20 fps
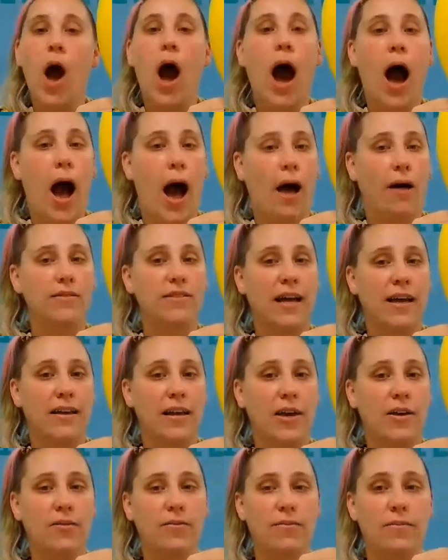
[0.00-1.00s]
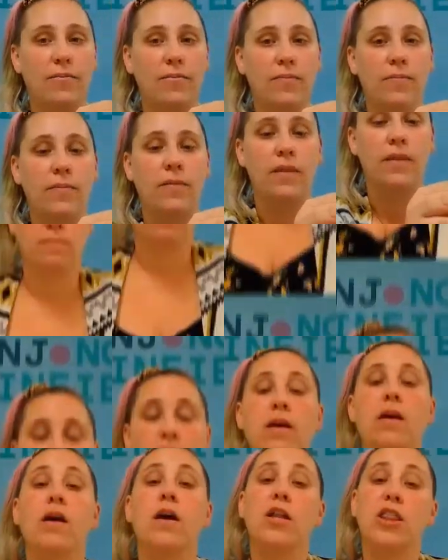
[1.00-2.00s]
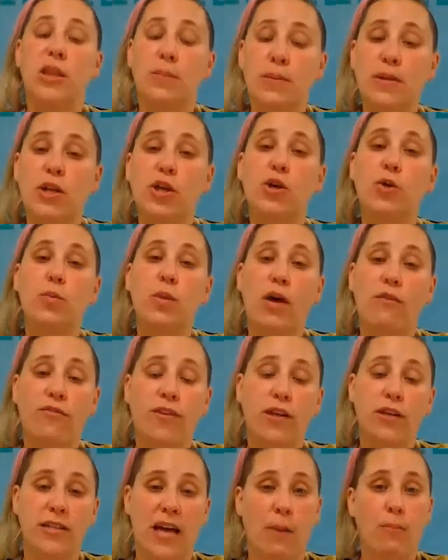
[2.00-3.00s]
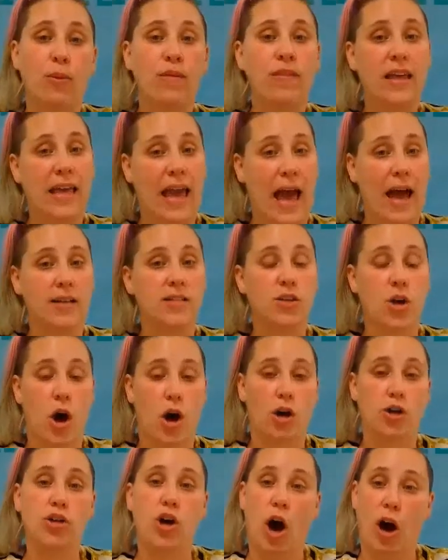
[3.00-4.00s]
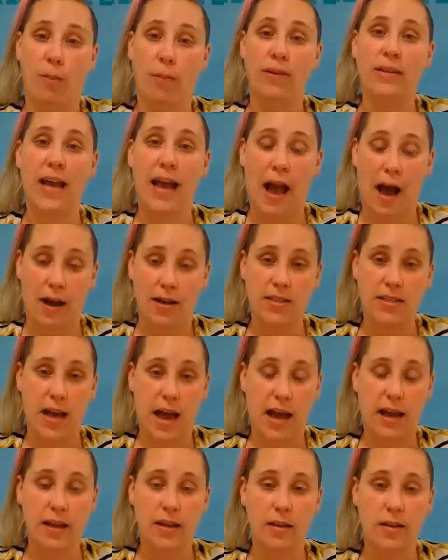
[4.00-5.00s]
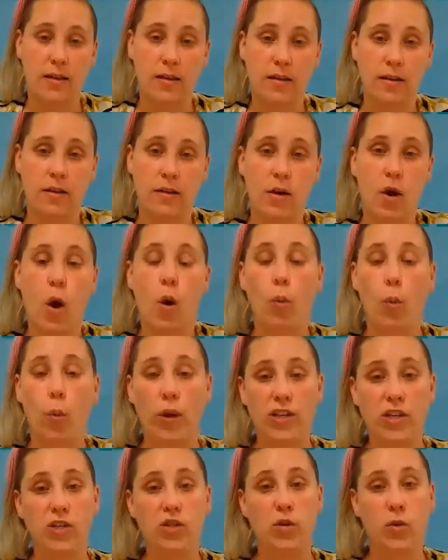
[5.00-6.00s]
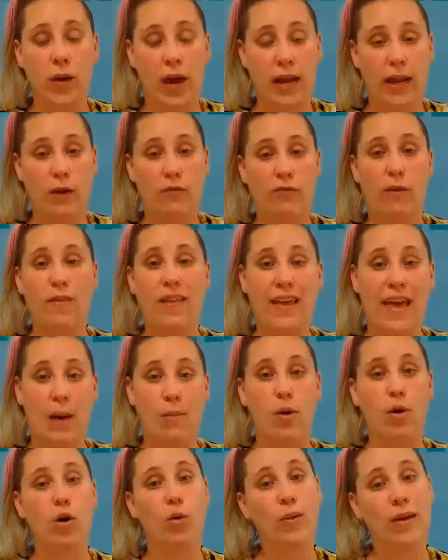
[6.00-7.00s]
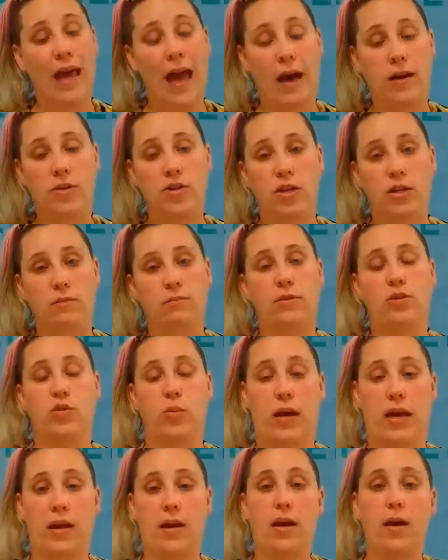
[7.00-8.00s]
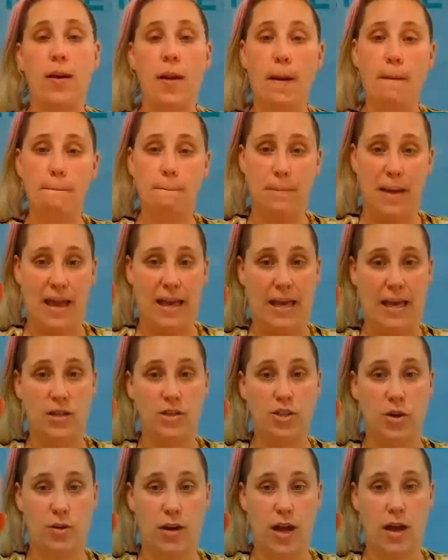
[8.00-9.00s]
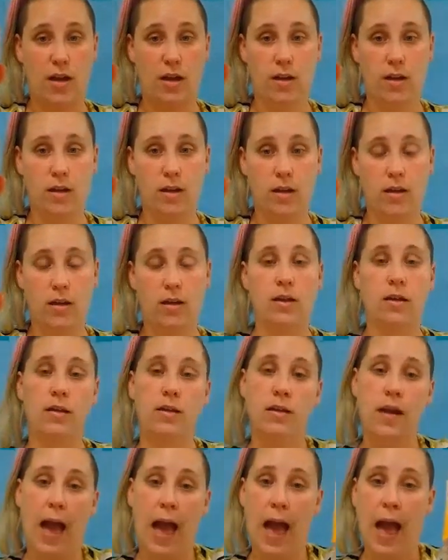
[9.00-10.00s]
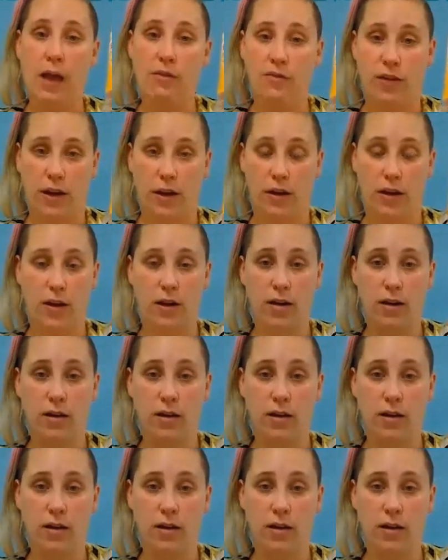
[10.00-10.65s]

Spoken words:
I'll tell you. The balloon filled up with a gas called carbon dioxide, which is created from the chemical reaction between baking soda and vinegar.